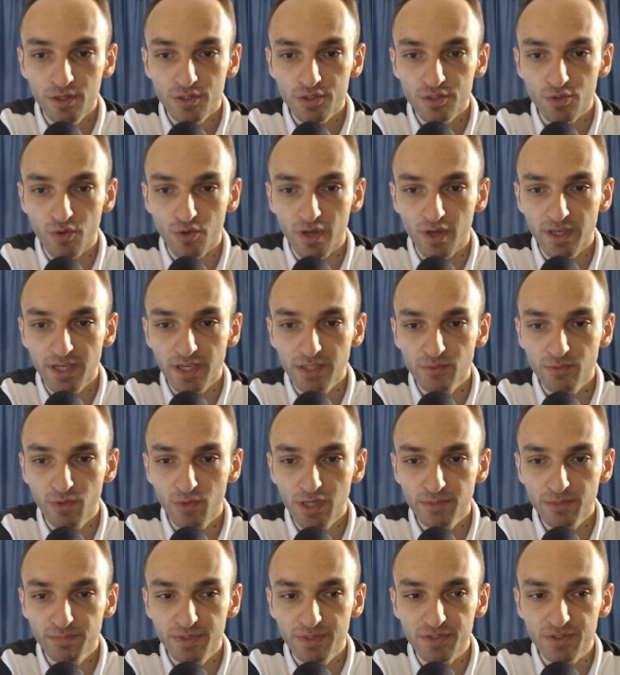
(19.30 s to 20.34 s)
So I had
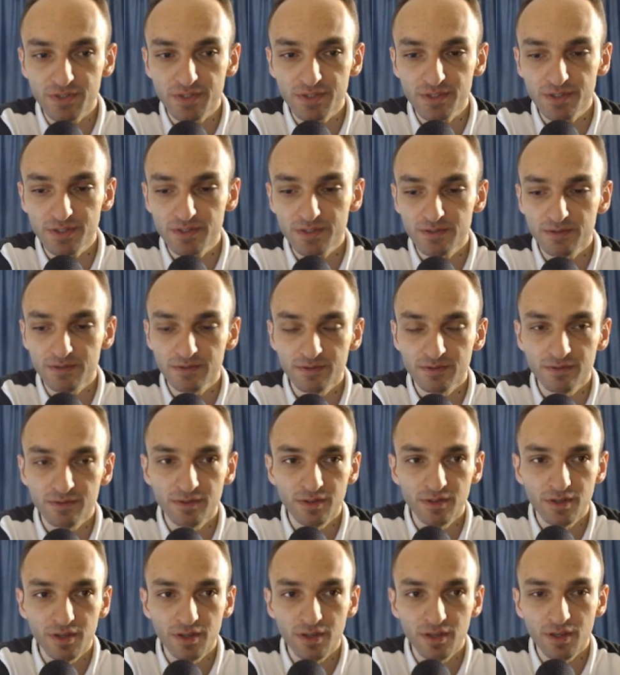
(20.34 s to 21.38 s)
white pieces.
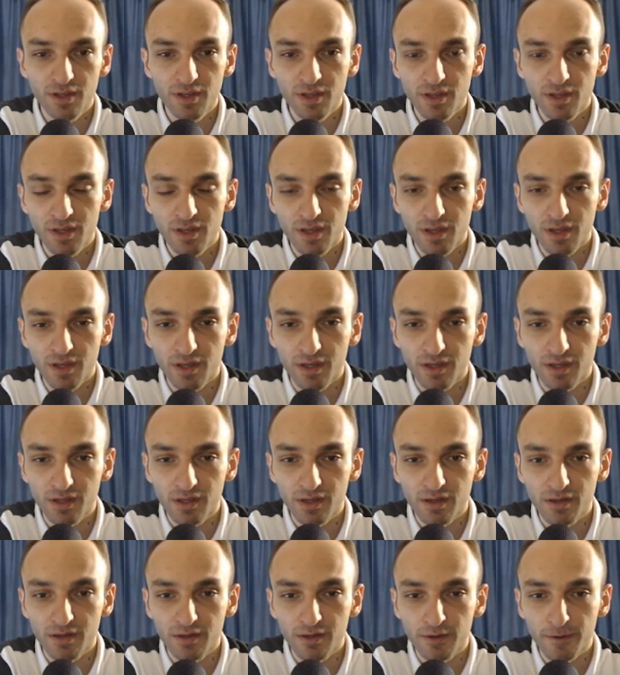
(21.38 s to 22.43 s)

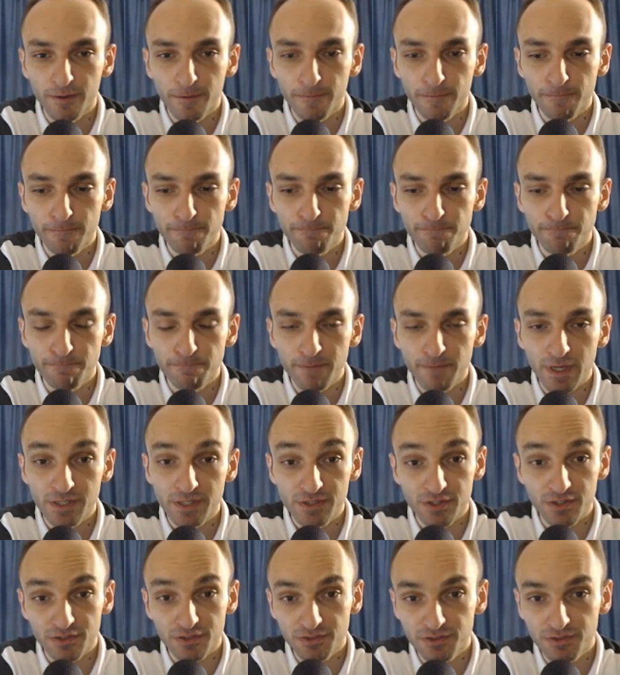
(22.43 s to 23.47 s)
Uh, I
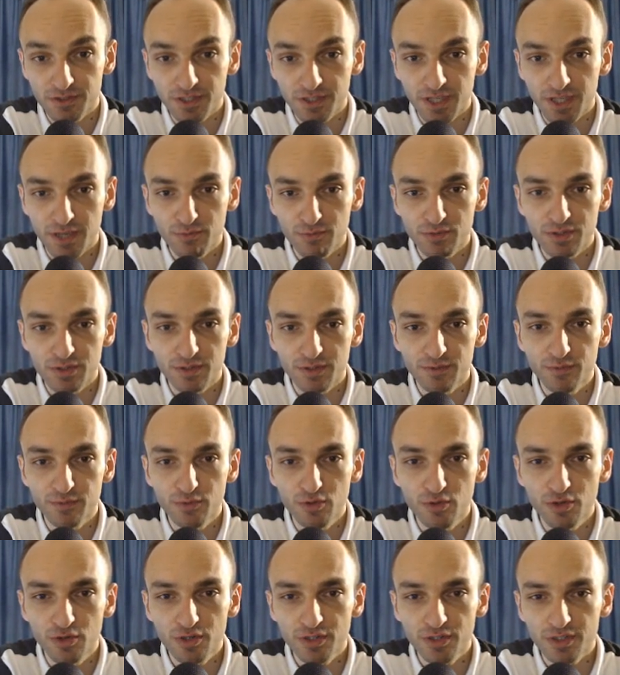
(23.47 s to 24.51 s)
started the game with
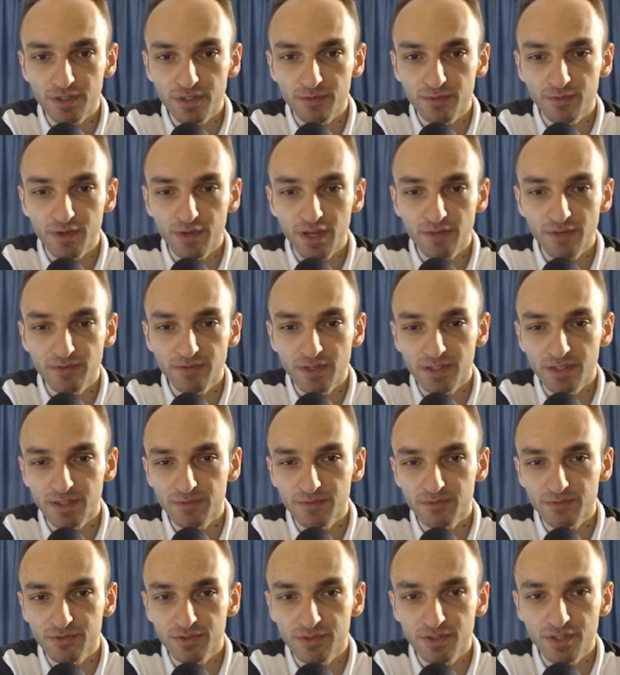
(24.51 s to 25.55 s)
e4, e5, knight
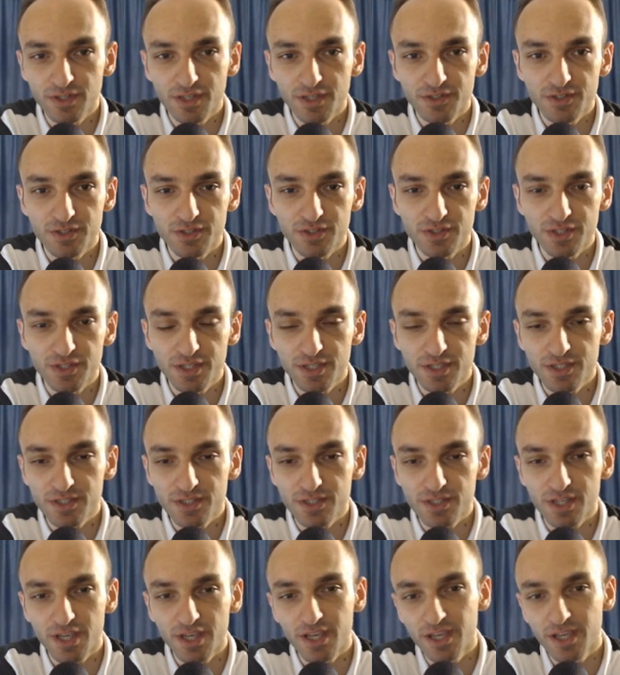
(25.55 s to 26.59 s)
f3, knight
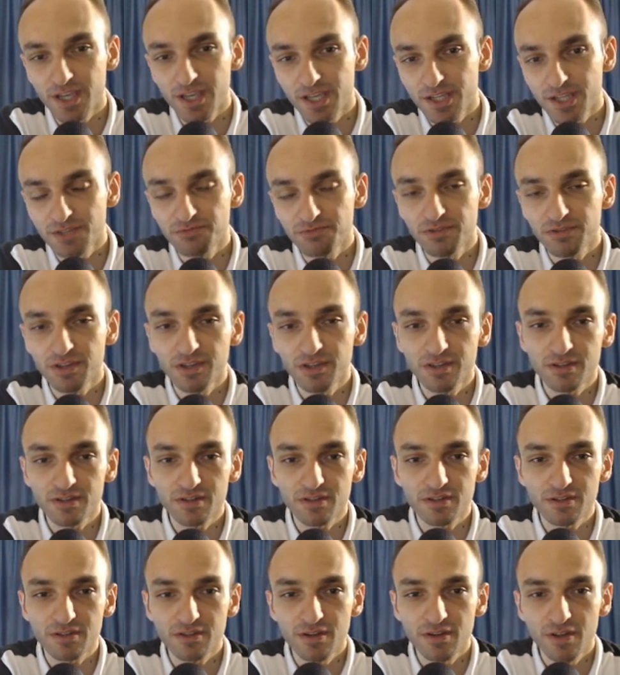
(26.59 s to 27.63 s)
c6, and
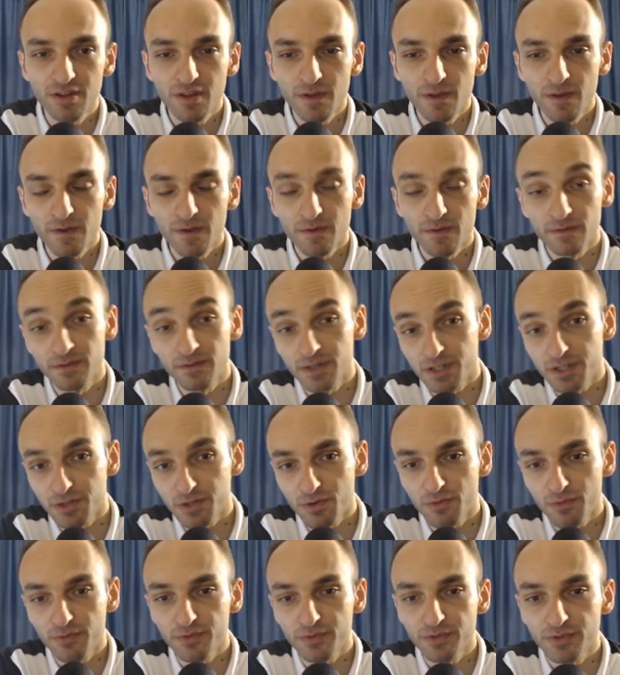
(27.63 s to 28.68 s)
here very
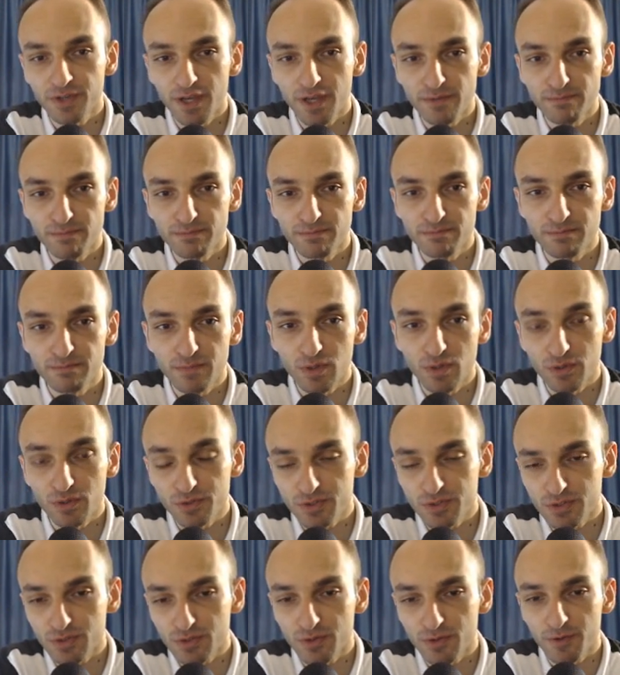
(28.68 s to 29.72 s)
often I'm
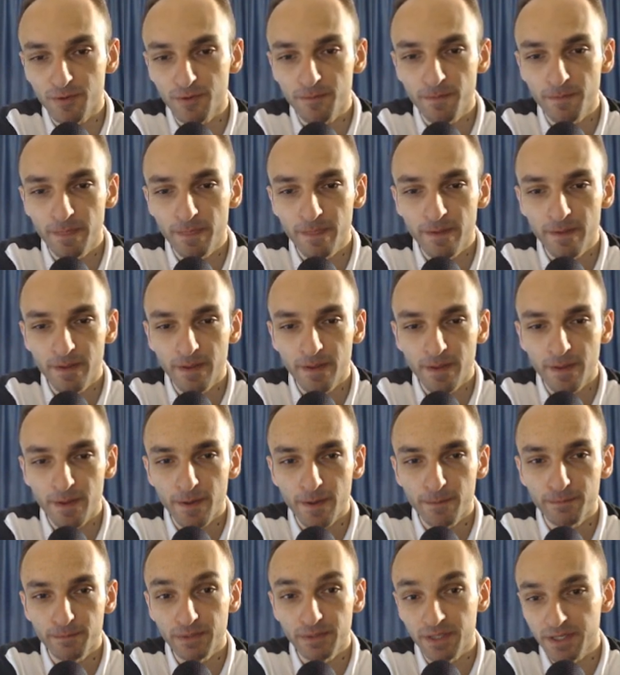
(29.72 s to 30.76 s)
also
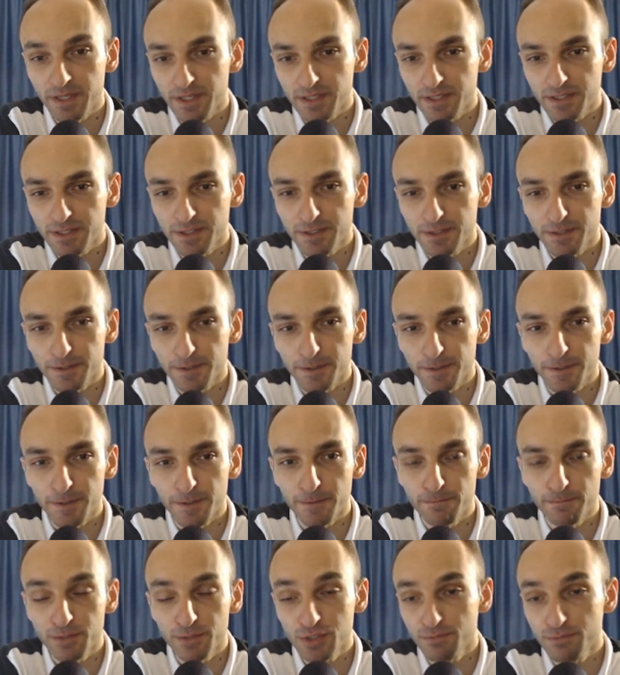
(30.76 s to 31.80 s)
playing
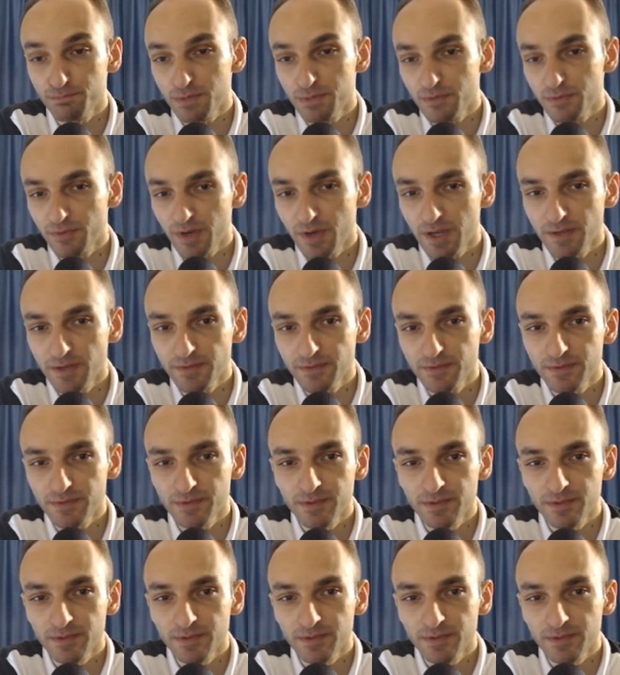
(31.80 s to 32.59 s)
bishop b5.